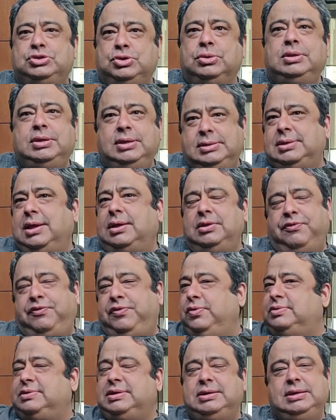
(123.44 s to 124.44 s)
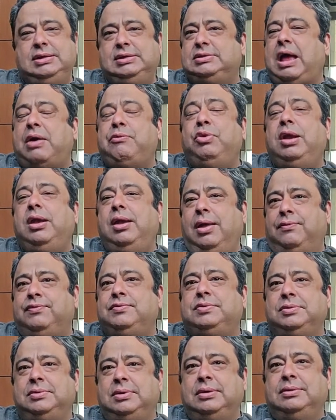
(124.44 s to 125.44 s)
So these are the few cities I would
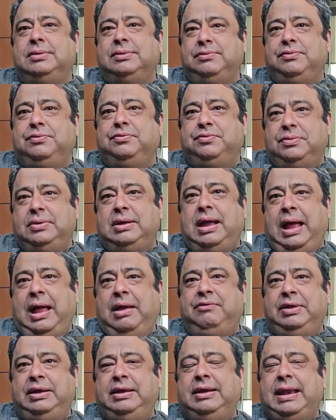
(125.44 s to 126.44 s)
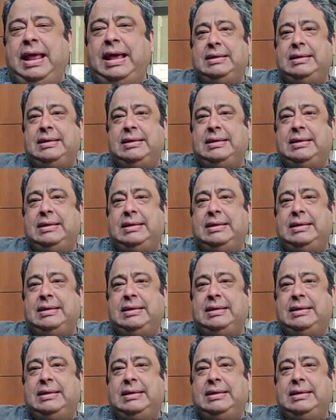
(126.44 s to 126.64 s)
love to have Indian